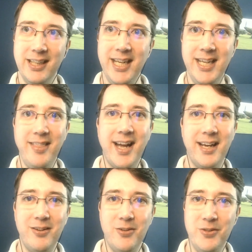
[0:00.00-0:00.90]
in
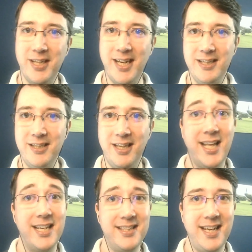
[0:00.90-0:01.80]
that context and in
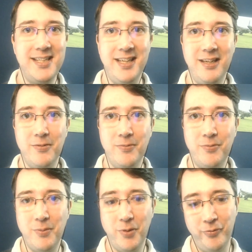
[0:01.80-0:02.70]
that setting of,
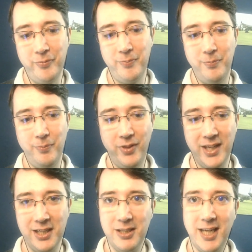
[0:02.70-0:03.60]
of
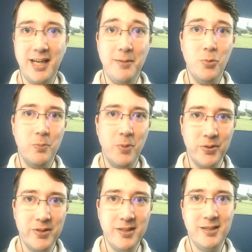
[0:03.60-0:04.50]
things getting more
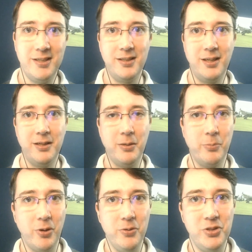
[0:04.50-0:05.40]
modern and an
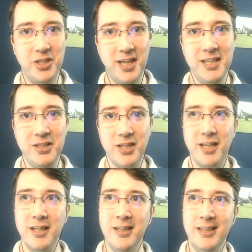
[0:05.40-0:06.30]
approach
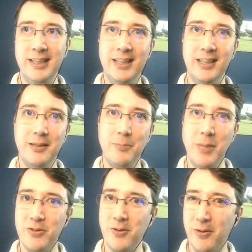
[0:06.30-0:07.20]
changing,
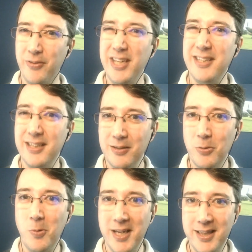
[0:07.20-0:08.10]
mental health isn't
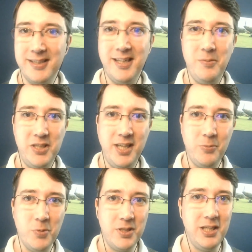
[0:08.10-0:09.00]
quite the same
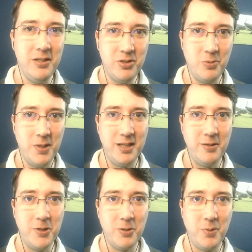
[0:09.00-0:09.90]
stigma as it used to be in the
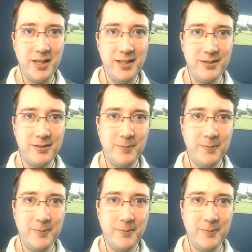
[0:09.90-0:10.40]
workplace.